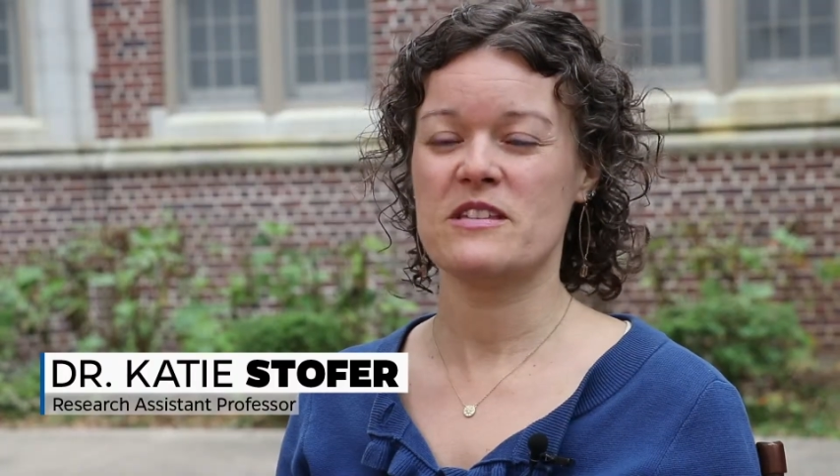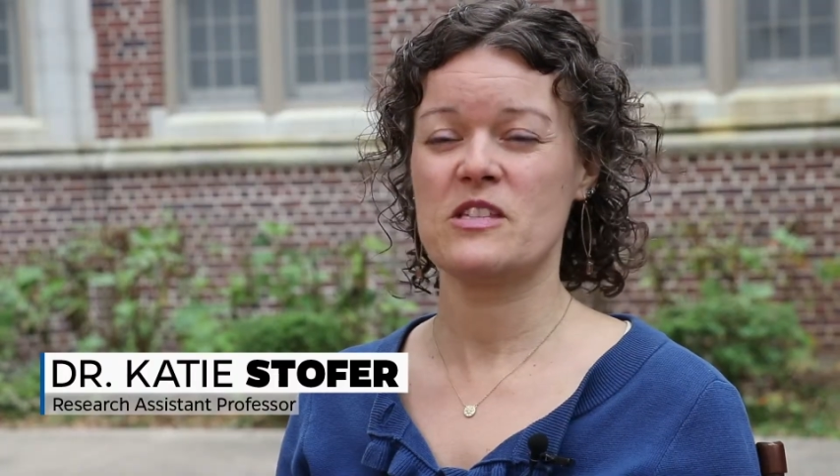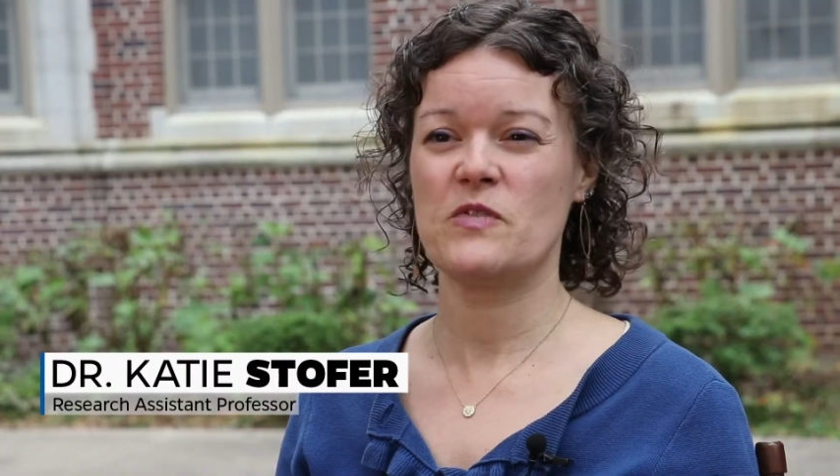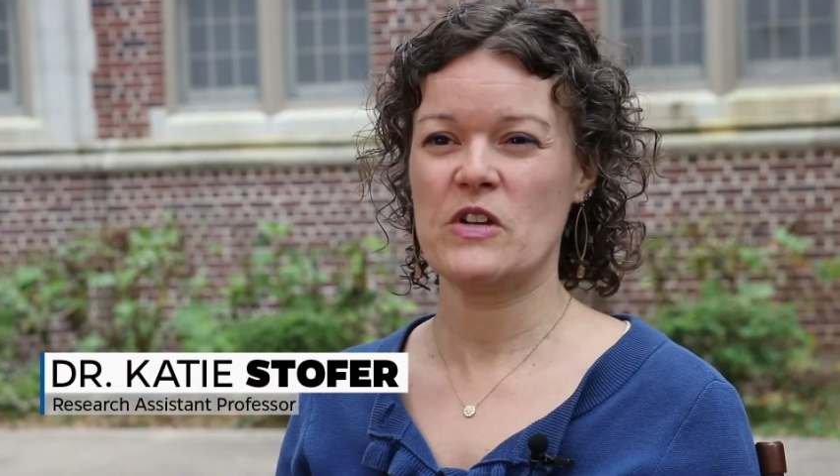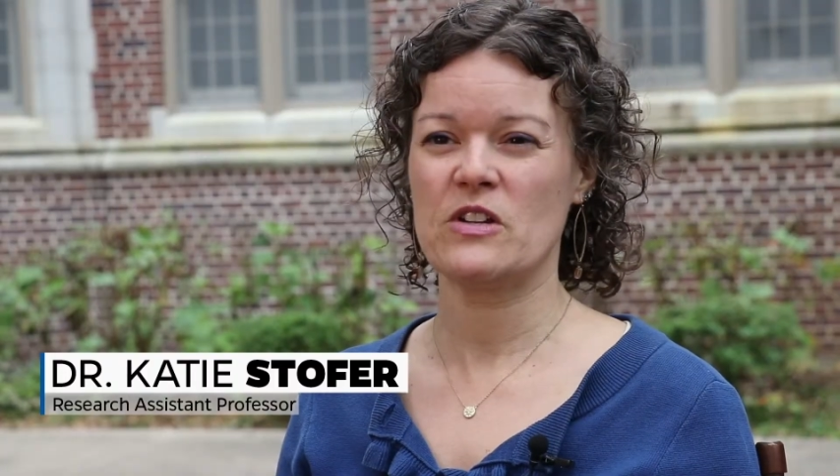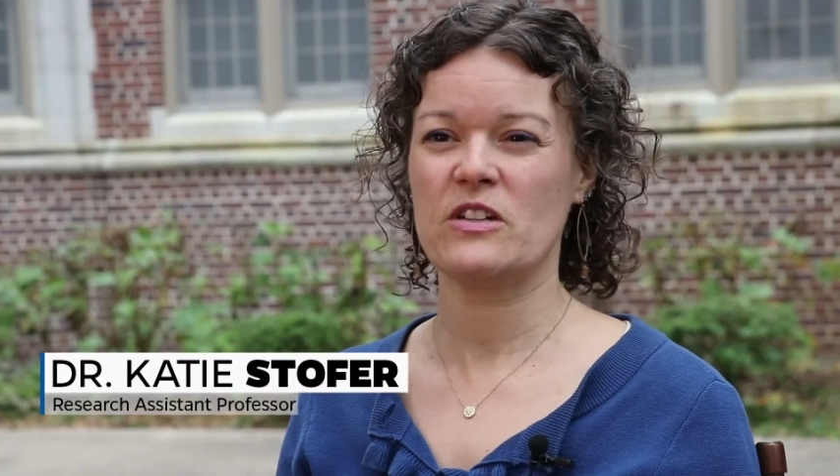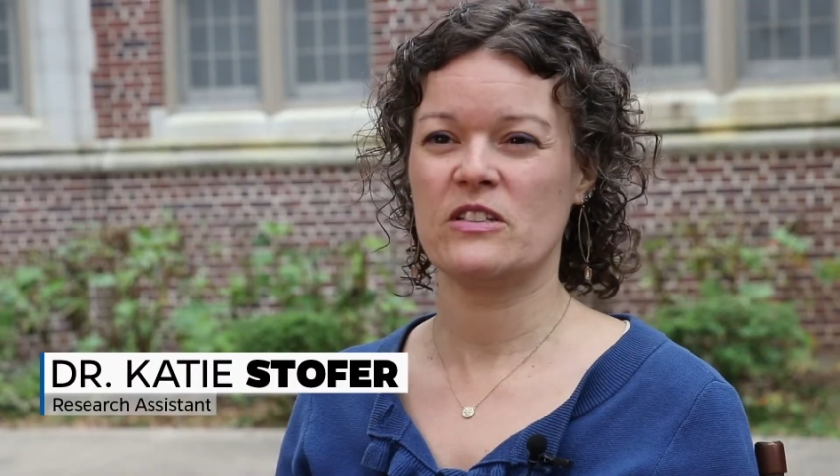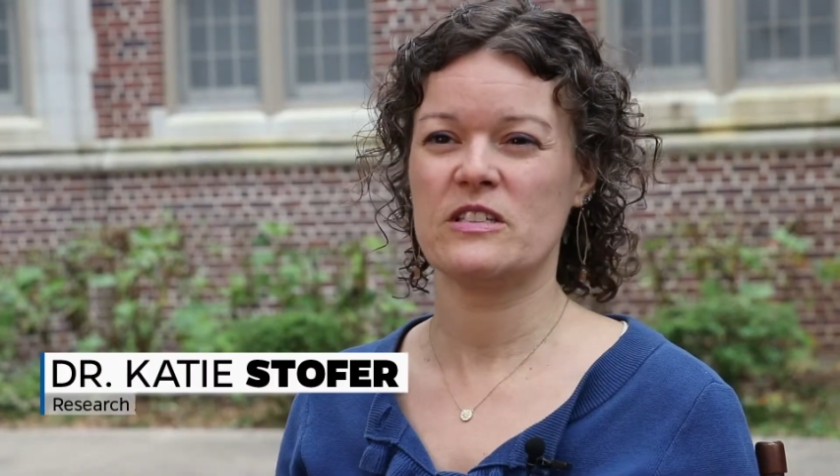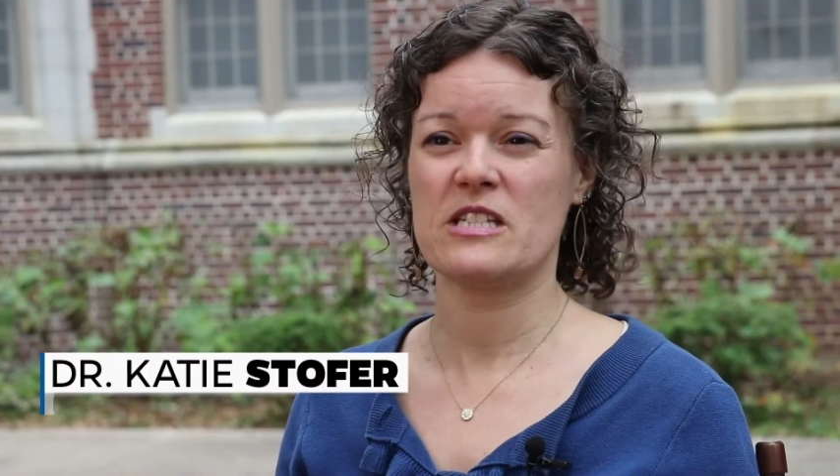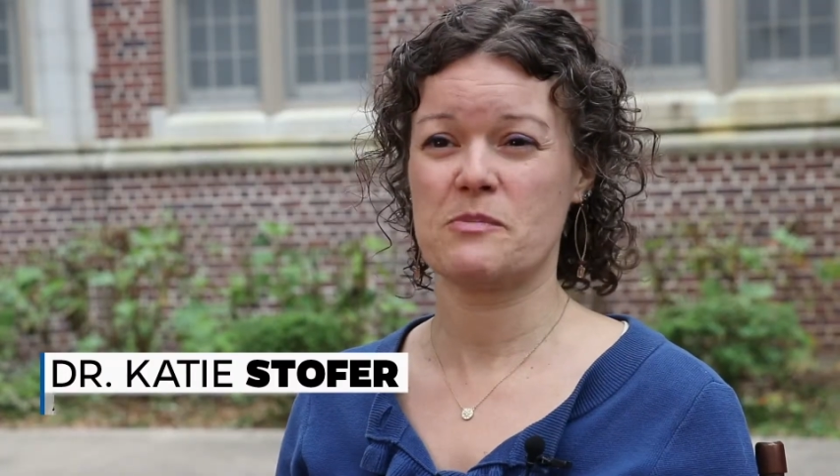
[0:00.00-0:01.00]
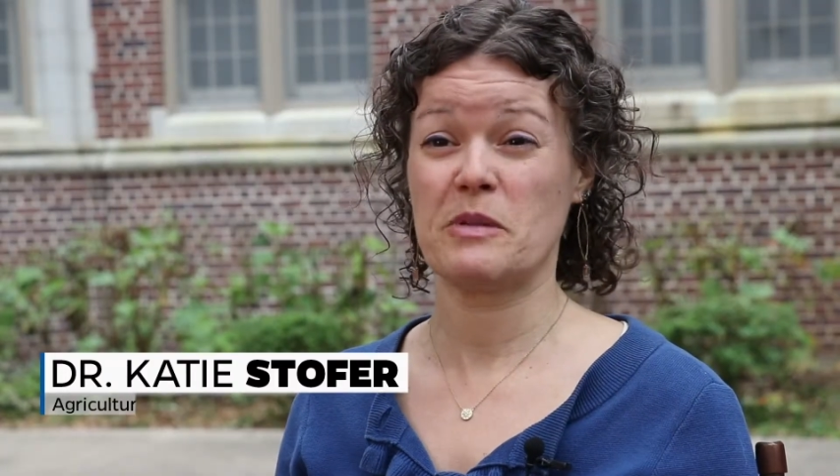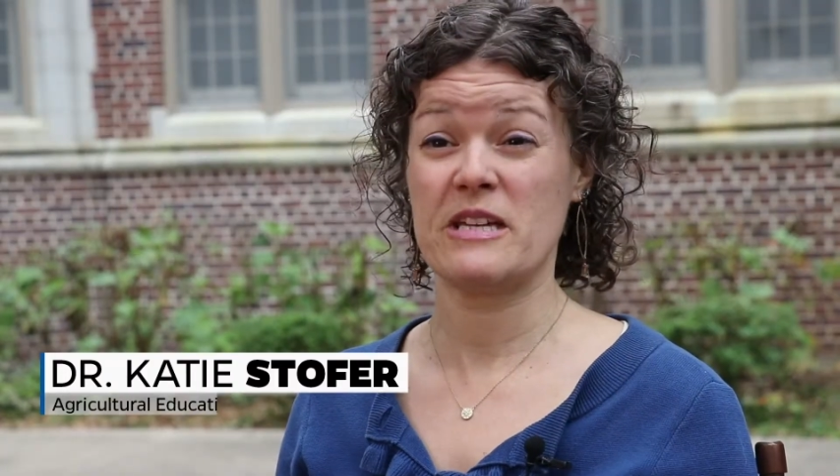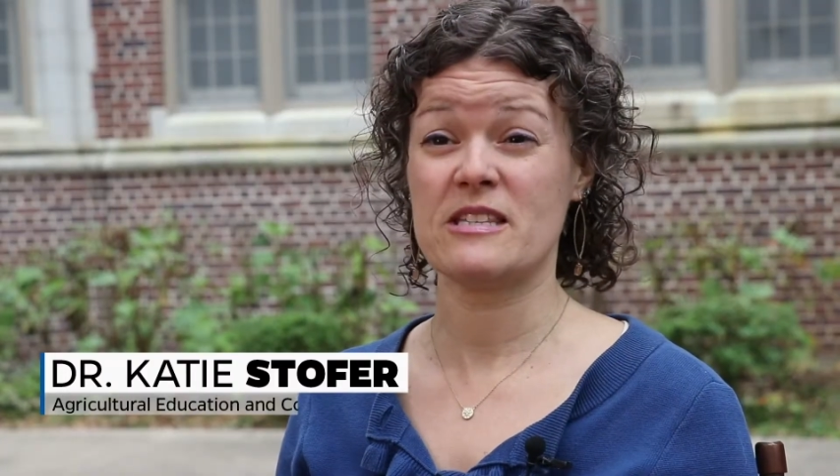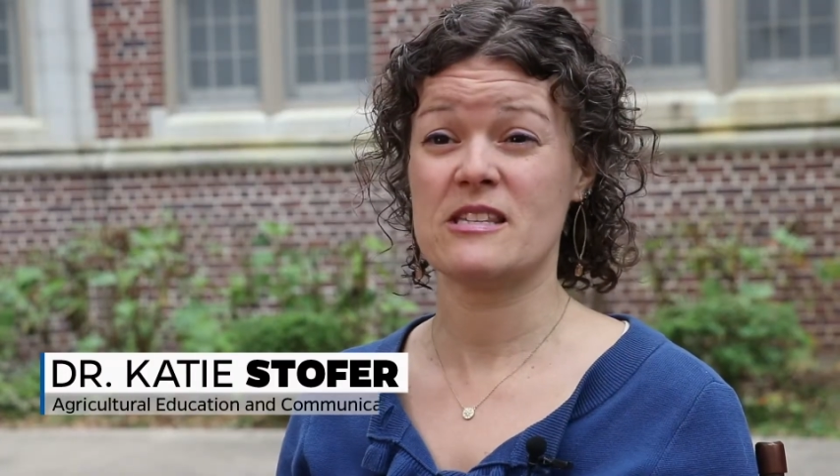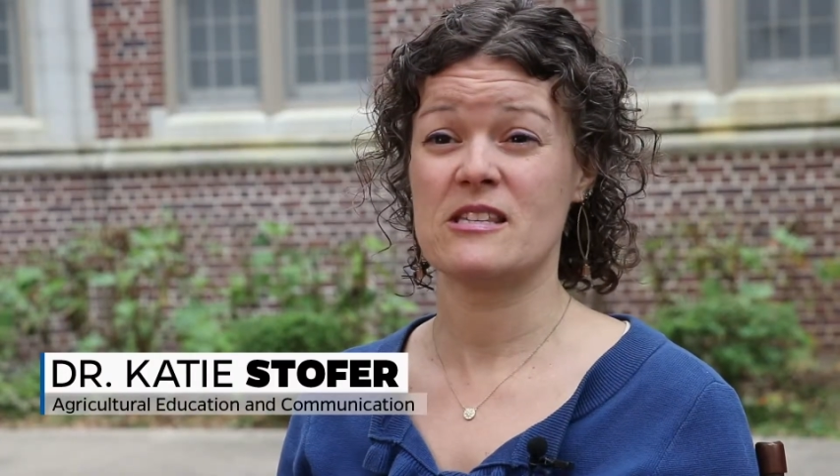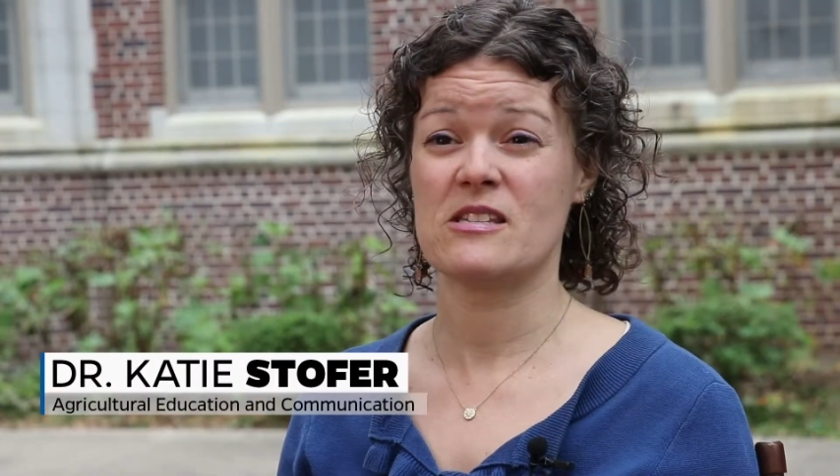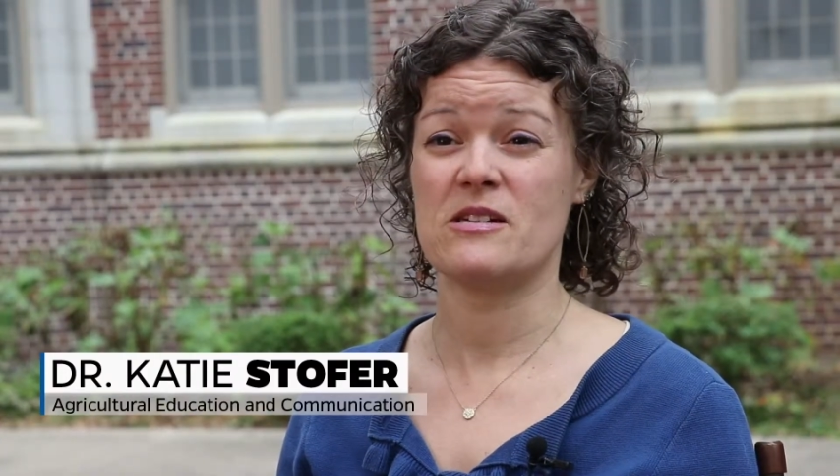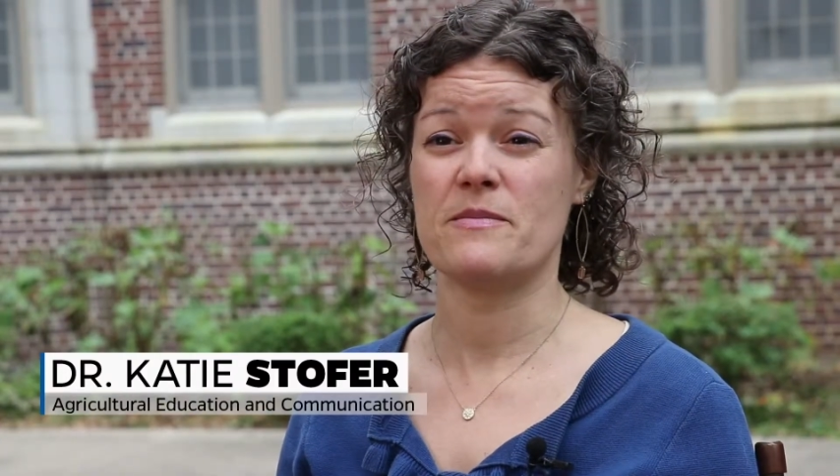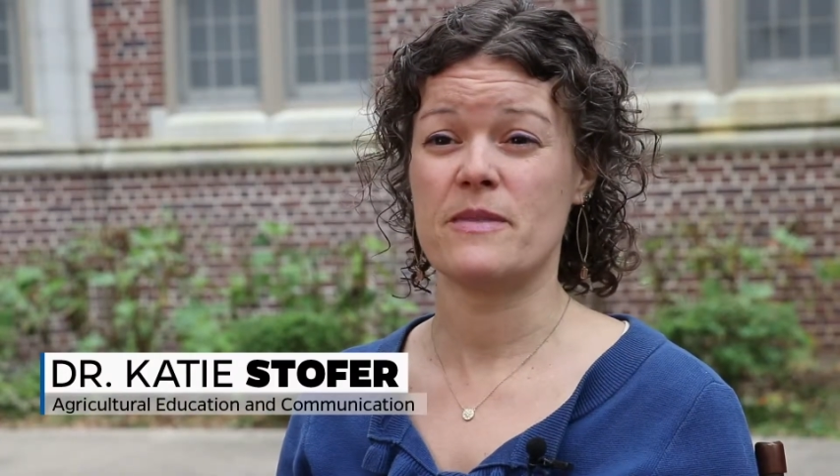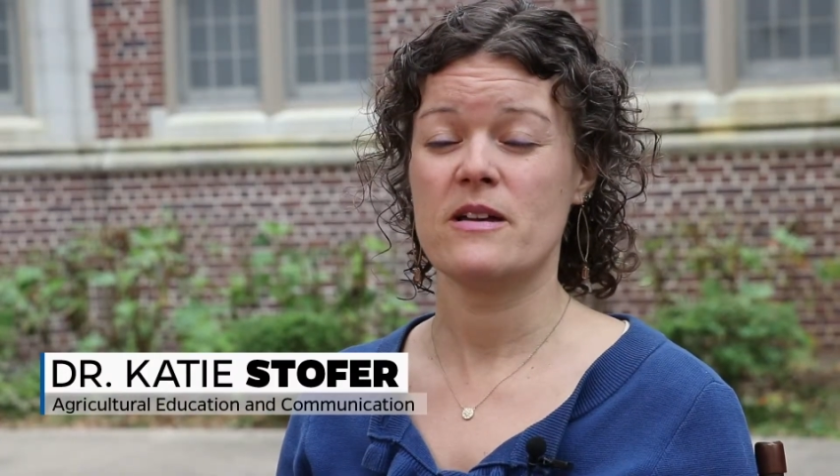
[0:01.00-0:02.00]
spherical display system